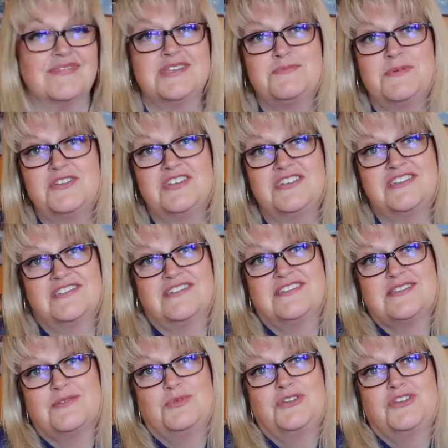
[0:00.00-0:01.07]
Especially
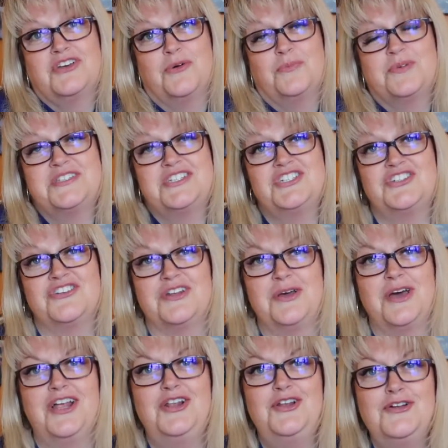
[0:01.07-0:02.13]
because I won the competition on
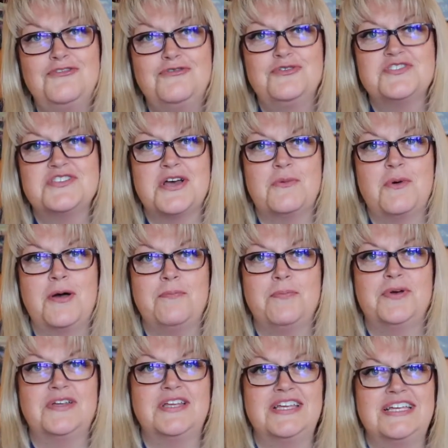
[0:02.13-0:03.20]
it. I love Snow White,
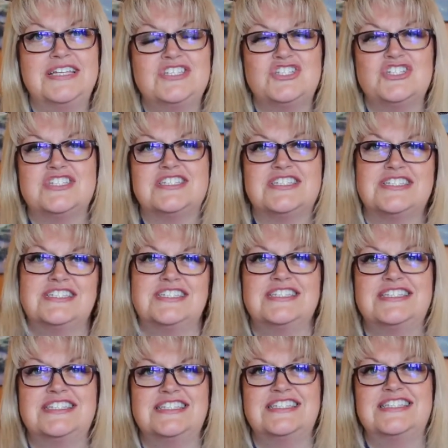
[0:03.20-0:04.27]
but it's
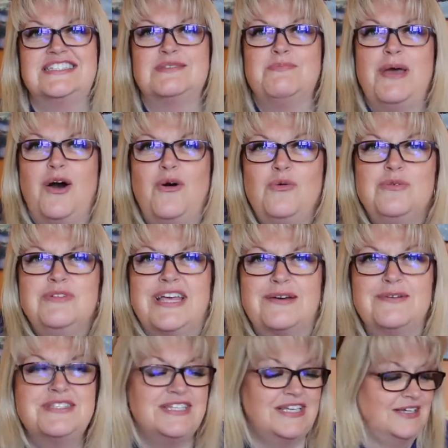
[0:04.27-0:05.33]
a bit old
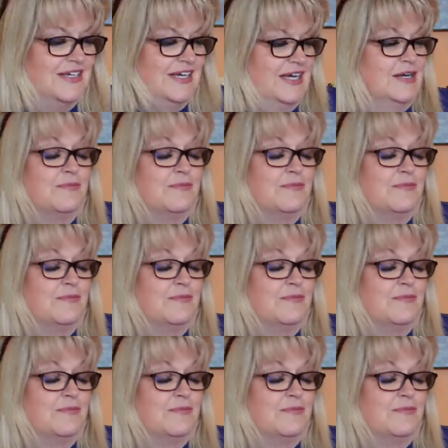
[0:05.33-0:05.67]
now, isn't it?